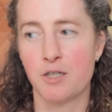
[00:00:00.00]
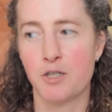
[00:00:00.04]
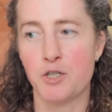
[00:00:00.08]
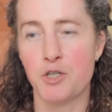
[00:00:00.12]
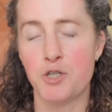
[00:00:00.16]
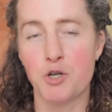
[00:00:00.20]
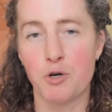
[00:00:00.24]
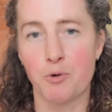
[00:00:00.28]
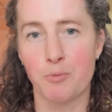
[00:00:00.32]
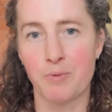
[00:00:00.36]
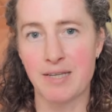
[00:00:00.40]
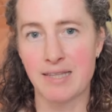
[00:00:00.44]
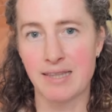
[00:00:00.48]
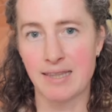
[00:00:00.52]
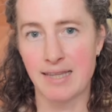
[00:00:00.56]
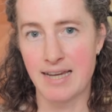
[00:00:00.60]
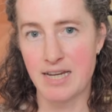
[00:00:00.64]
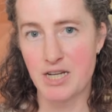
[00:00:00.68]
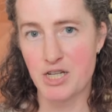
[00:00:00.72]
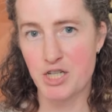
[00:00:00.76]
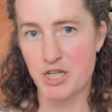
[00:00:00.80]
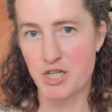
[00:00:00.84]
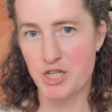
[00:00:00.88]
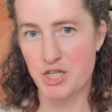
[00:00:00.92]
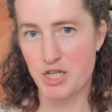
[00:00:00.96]
your
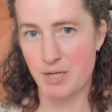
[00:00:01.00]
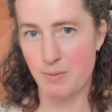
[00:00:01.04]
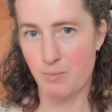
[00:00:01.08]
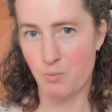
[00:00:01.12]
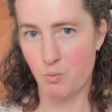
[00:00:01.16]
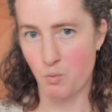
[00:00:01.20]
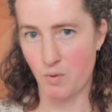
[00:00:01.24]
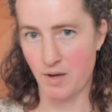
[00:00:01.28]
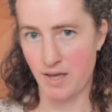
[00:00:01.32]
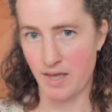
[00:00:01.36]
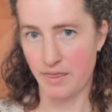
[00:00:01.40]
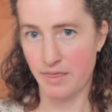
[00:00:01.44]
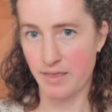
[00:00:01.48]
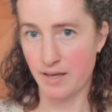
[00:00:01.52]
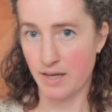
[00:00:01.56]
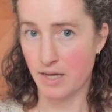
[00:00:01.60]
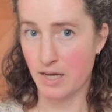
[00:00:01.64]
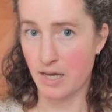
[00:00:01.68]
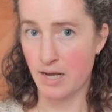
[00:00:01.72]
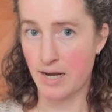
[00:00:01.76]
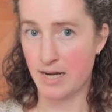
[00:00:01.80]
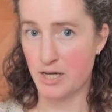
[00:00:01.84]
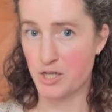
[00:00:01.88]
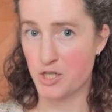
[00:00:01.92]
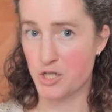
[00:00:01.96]
relationship with and
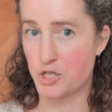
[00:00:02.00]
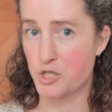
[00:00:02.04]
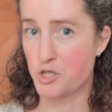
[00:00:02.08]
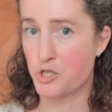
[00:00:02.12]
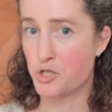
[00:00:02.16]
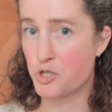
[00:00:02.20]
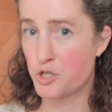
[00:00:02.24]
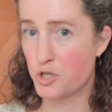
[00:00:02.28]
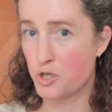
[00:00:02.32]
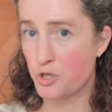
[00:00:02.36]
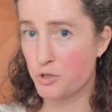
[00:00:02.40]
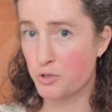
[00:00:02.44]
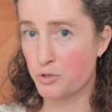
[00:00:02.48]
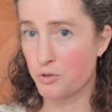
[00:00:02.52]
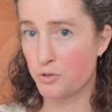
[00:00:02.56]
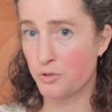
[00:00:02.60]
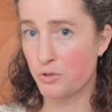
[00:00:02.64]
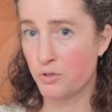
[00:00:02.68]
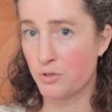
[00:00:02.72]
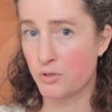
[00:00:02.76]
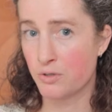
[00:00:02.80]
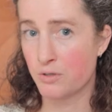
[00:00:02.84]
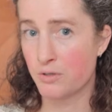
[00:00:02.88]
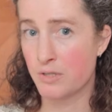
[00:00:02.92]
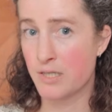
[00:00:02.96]
connection to
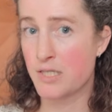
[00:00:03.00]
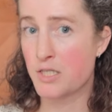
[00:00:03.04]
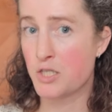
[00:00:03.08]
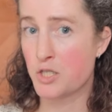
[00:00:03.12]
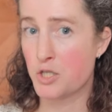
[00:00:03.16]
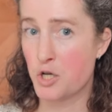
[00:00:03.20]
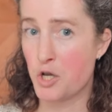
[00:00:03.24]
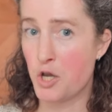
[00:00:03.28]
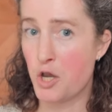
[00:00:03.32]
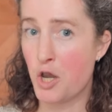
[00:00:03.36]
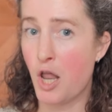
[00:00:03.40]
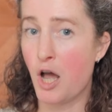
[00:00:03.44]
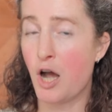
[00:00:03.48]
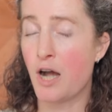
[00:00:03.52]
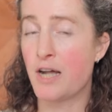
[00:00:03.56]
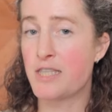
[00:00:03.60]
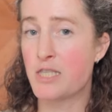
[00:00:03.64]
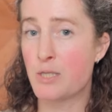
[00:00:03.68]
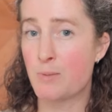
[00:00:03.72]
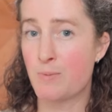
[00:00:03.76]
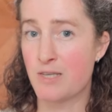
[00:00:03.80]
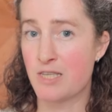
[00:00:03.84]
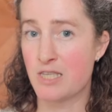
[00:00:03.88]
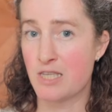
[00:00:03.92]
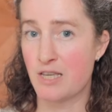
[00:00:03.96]
this
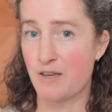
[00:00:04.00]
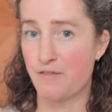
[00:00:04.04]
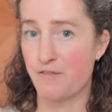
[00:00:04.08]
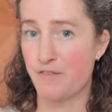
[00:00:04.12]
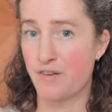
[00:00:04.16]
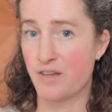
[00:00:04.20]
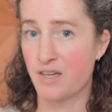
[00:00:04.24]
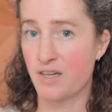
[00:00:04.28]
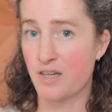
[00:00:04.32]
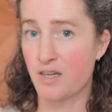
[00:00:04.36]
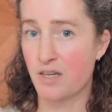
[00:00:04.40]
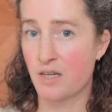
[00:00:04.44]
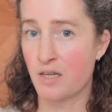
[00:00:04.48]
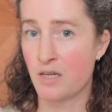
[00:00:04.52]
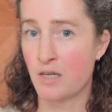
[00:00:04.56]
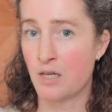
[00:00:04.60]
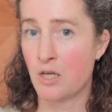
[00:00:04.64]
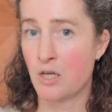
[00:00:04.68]
non-specific,